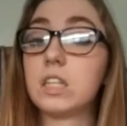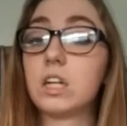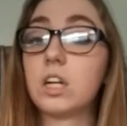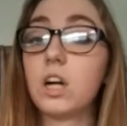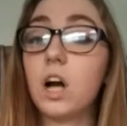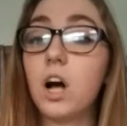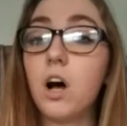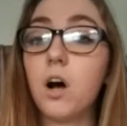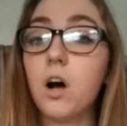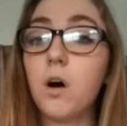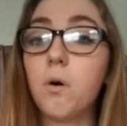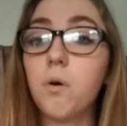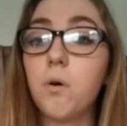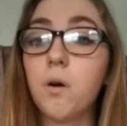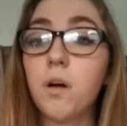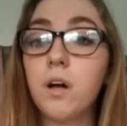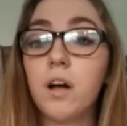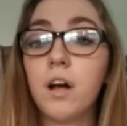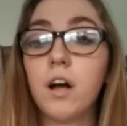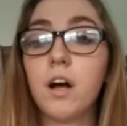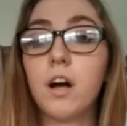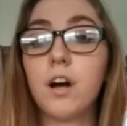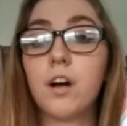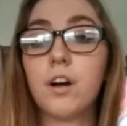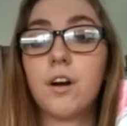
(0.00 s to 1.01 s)
to go
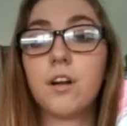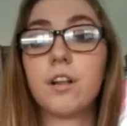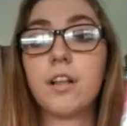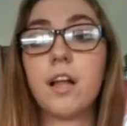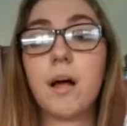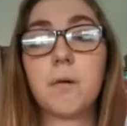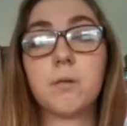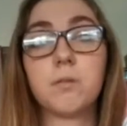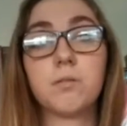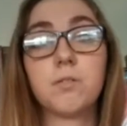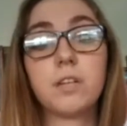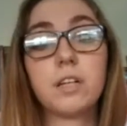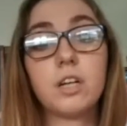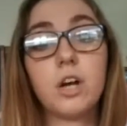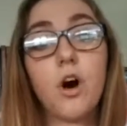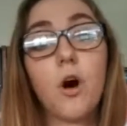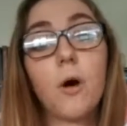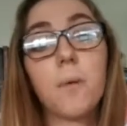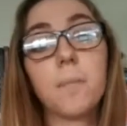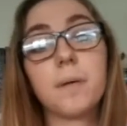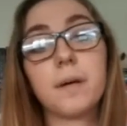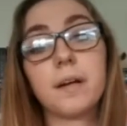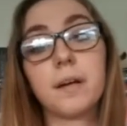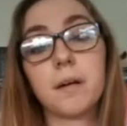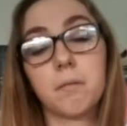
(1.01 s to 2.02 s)
or that I was really
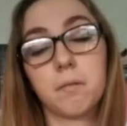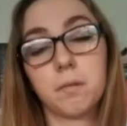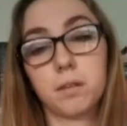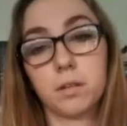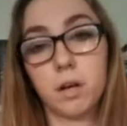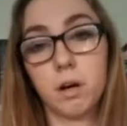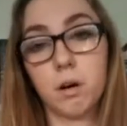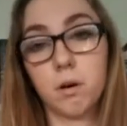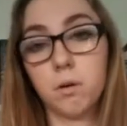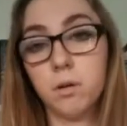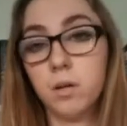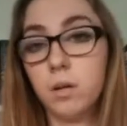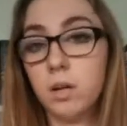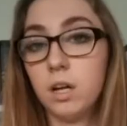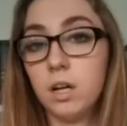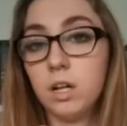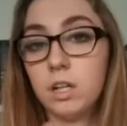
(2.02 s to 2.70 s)
hoping it would go.